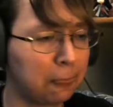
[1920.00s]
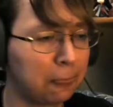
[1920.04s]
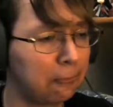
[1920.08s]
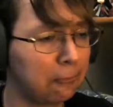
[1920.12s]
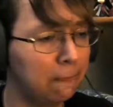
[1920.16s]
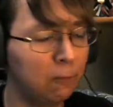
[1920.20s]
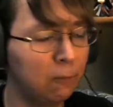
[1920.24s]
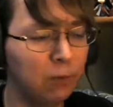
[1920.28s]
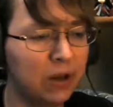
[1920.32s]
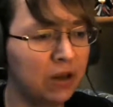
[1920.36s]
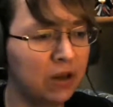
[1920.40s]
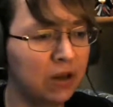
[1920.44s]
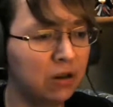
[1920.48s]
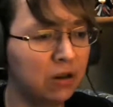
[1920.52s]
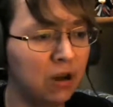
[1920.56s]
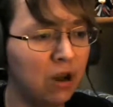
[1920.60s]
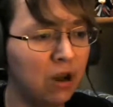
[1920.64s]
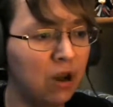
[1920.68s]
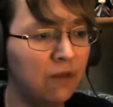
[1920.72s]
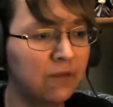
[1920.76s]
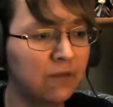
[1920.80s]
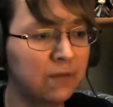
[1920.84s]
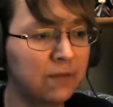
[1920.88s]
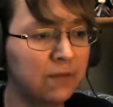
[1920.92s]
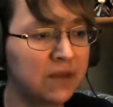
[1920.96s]
We are
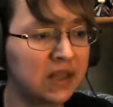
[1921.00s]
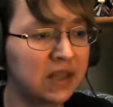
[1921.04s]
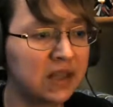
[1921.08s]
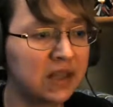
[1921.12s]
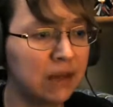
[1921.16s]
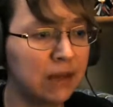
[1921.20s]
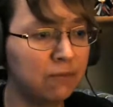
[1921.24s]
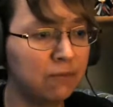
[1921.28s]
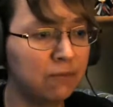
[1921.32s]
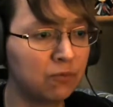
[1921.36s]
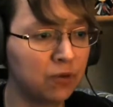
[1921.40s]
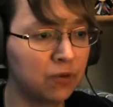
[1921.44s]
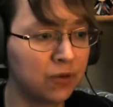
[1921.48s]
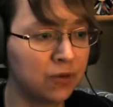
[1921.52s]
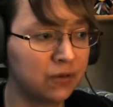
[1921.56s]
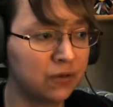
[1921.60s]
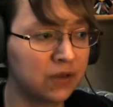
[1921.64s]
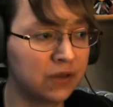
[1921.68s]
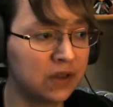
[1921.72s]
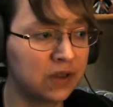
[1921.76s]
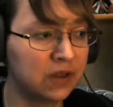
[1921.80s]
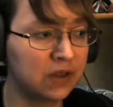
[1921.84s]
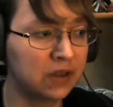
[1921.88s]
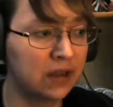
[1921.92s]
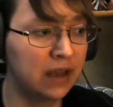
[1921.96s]
all from the same
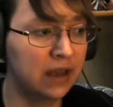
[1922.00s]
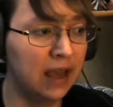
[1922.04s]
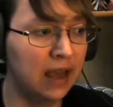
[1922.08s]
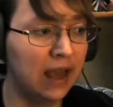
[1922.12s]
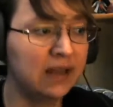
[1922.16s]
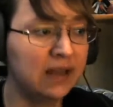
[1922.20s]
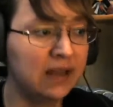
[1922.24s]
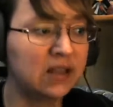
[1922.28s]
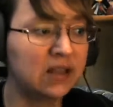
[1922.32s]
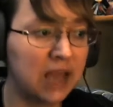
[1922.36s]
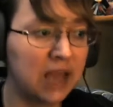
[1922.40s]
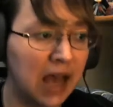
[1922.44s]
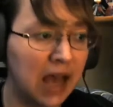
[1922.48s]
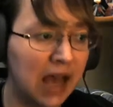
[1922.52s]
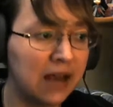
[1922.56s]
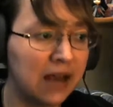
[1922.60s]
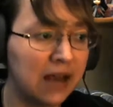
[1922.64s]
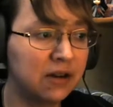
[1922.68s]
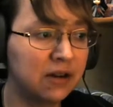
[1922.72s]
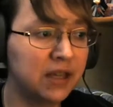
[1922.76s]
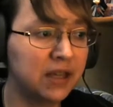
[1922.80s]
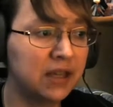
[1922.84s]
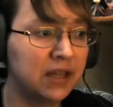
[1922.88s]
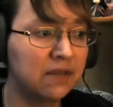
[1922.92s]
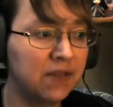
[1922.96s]
roots, hence the
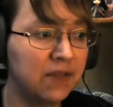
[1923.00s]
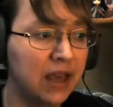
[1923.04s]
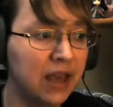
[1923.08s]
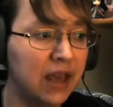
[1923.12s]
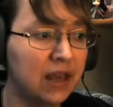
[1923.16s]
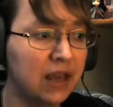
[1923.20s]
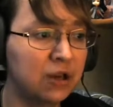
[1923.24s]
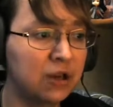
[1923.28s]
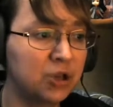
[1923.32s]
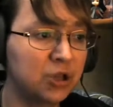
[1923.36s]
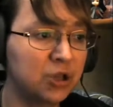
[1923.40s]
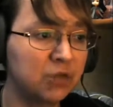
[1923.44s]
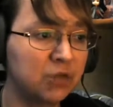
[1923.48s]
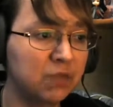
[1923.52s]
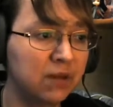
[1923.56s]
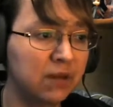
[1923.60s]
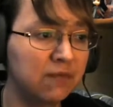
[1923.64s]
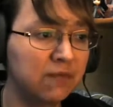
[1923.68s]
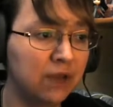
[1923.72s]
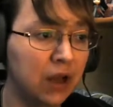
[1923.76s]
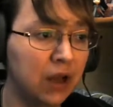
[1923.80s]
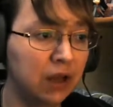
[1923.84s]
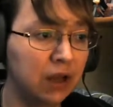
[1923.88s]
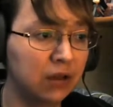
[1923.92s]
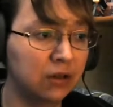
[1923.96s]
hierarchy of age should be
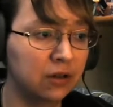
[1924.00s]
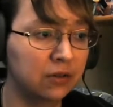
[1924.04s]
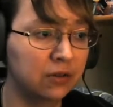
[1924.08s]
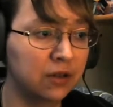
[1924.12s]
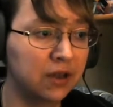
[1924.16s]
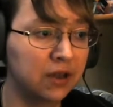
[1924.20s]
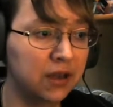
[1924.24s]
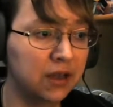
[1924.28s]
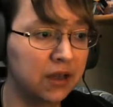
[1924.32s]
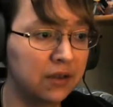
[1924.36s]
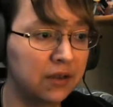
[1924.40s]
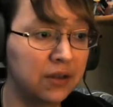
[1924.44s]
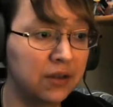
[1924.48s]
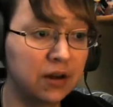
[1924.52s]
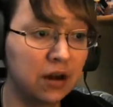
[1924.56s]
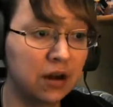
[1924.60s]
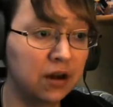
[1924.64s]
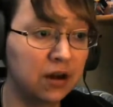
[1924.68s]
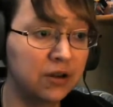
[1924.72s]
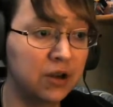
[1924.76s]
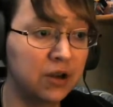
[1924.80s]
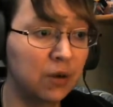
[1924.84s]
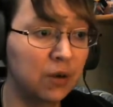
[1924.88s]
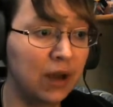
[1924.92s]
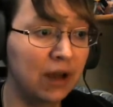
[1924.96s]
followed. There
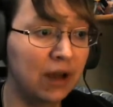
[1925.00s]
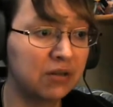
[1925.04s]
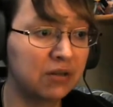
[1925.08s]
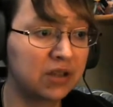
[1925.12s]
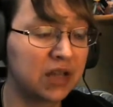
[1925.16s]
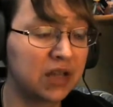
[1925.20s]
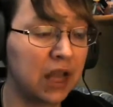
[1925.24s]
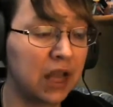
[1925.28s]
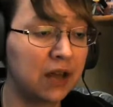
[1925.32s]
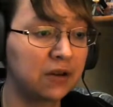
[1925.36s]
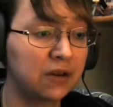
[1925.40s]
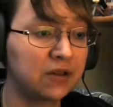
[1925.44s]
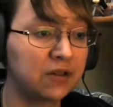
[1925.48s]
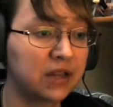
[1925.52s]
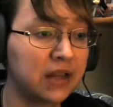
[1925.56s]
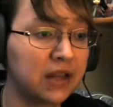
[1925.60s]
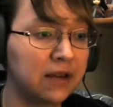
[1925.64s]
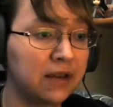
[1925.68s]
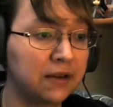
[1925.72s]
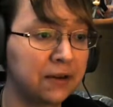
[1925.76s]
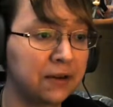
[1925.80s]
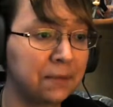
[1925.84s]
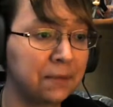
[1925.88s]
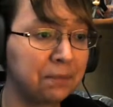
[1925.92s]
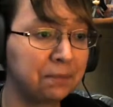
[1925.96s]
are no outsiders
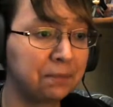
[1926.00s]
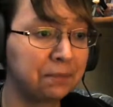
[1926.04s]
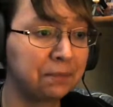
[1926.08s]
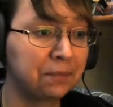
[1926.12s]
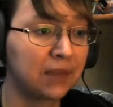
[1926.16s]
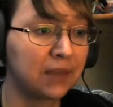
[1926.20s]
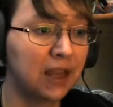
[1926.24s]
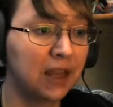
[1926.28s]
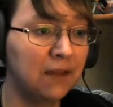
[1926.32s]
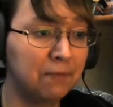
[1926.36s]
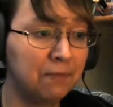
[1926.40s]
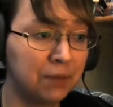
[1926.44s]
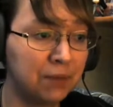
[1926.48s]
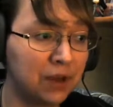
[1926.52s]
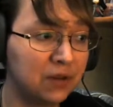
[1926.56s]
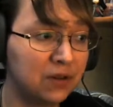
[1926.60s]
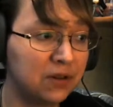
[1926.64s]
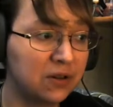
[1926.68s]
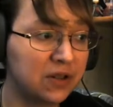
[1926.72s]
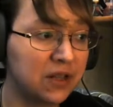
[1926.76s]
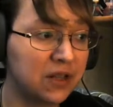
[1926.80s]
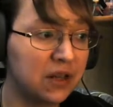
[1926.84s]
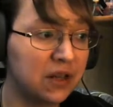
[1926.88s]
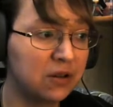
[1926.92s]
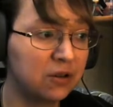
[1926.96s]
here. If brother
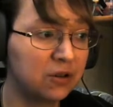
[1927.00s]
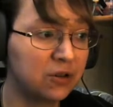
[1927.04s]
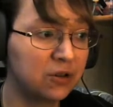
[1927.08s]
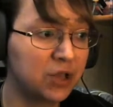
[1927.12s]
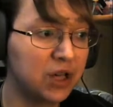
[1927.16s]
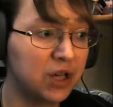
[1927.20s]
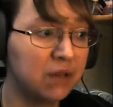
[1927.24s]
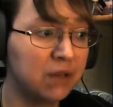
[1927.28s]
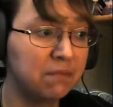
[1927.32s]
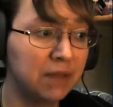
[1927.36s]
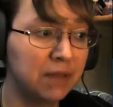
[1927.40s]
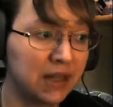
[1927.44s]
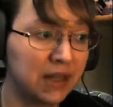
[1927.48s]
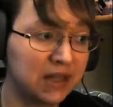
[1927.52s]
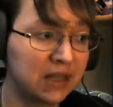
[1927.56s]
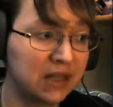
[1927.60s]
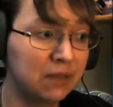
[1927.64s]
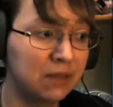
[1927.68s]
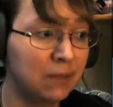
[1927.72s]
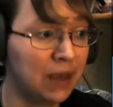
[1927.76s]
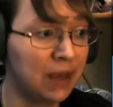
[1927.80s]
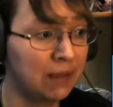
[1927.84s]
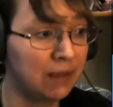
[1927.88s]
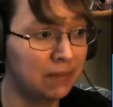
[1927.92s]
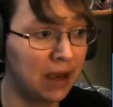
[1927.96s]
Senior Qi must
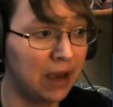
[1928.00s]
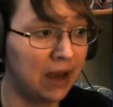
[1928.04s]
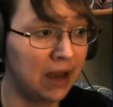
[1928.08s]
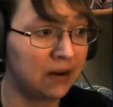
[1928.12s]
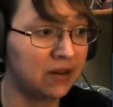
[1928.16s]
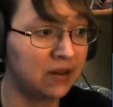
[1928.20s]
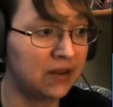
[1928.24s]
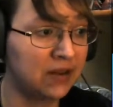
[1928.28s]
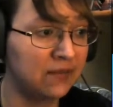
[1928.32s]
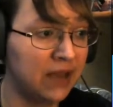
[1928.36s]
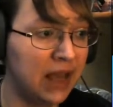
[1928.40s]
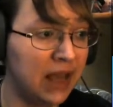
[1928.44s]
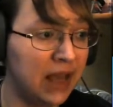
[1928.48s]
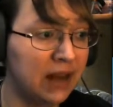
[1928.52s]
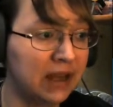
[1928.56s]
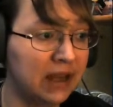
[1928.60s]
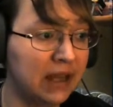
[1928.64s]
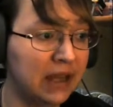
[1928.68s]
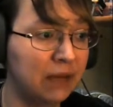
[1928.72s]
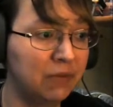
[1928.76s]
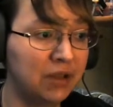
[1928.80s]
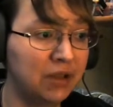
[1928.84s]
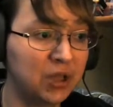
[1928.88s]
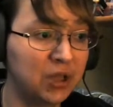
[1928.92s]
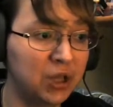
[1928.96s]
debate matters of
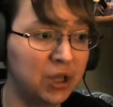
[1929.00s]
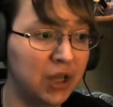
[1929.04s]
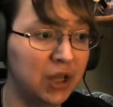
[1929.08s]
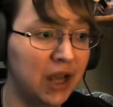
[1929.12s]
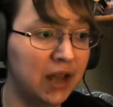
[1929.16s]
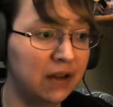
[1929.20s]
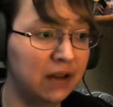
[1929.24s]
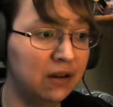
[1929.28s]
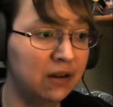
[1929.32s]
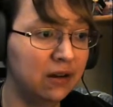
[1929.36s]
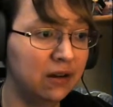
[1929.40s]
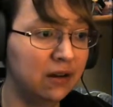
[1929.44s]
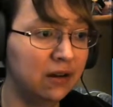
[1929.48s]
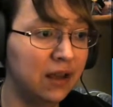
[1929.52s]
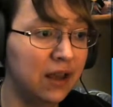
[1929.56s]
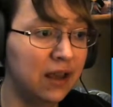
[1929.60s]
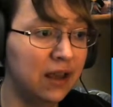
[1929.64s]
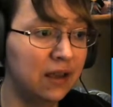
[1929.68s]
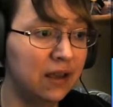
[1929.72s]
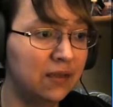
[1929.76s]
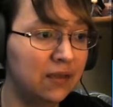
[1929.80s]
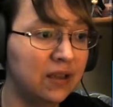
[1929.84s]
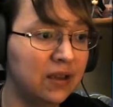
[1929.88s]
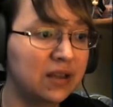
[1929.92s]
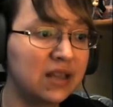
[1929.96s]
etiquette with Xianair,
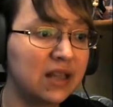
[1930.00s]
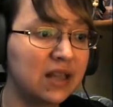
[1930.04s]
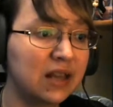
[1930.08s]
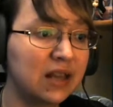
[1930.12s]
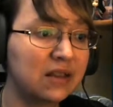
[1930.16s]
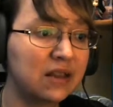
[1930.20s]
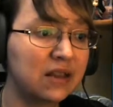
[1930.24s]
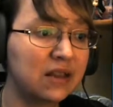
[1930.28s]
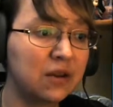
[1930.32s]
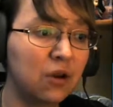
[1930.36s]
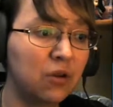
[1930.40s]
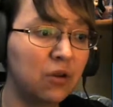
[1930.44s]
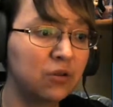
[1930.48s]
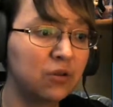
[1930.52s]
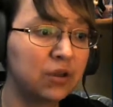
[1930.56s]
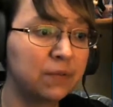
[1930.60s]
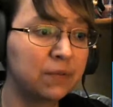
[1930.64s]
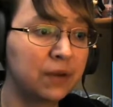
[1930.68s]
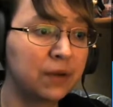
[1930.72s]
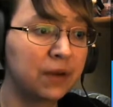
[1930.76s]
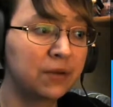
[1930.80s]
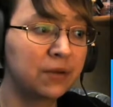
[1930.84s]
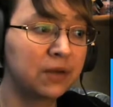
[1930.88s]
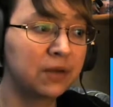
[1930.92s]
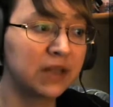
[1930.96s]
then since an older
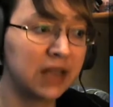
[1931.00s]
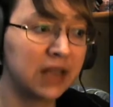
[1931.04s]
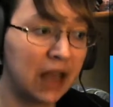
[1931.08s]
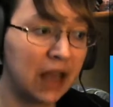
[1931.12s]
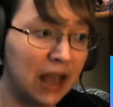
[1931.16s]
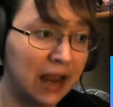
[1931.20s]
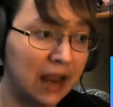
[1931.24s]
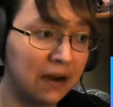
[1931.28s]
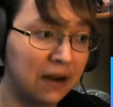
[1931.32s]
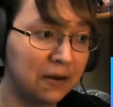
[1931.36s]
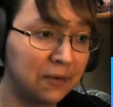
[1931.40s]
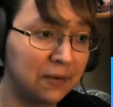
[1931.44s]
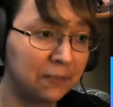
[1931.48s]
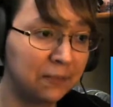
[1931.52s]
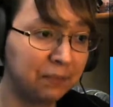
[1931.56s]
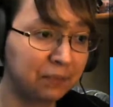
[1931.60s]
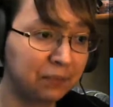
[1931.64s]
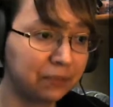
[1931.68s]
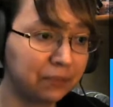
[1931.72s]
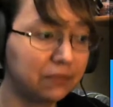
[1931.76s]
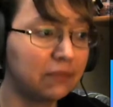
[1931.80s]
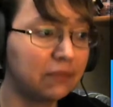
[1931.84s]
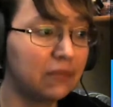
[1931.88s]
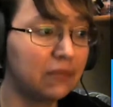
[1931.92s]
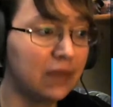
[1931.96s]
brother is higher,
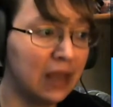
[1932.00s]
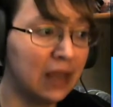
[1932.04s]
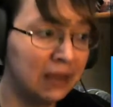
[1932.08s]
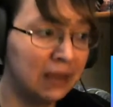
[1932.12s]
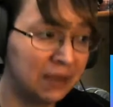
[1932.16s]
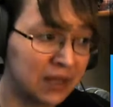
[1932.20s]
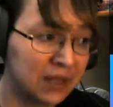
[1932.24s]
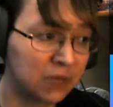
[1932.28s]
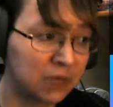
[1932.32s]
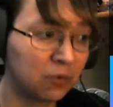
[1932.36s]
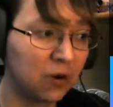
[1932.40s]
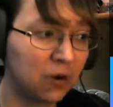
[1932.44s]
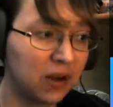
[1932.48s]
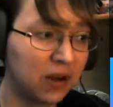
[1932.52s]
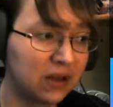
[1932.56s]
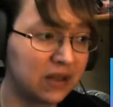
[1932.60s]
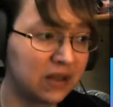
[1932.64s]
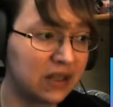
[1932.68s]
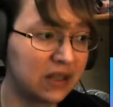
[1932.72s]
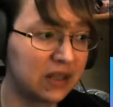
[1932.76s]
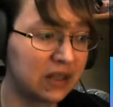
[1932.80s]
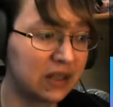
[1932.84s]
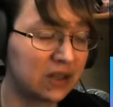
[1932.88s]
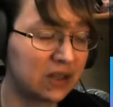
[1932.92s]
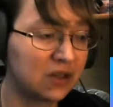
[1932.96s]
this royal
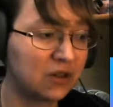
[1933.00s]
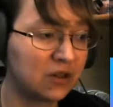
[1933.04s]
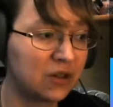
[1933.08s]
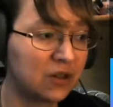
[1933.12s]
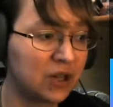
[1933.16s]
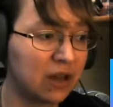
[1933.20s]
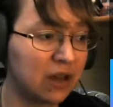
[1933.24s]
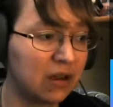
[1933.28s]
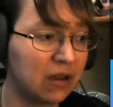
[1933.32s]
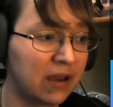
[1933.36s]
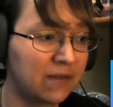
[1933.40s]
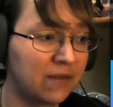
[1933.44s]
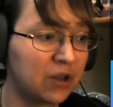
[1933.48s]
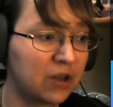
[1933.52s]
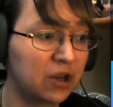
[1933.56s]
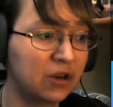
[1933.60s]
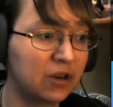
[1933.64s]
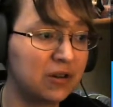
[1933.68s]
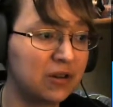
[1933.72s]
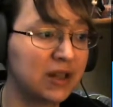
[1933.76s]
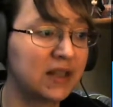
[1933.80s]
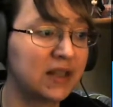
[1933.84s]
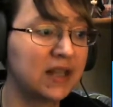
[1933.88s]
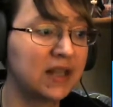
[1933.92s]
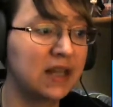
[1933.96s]
sister shall give a
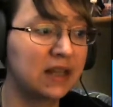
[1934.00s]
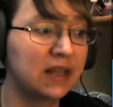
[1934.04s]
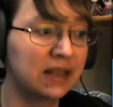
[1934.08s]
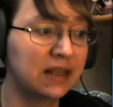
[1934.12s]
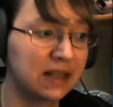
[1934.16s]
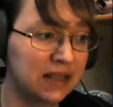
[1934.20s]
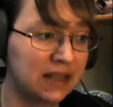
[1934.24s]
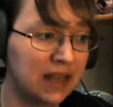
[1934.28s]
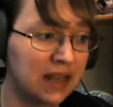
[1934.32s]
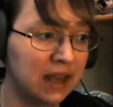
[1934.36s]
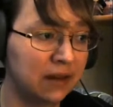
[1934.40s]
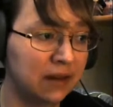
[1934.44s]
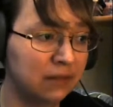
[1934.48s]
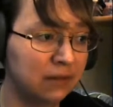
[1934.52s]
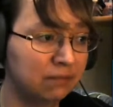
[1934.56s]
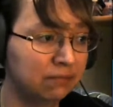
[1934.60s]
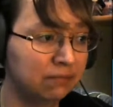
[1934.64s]
courtesy instead.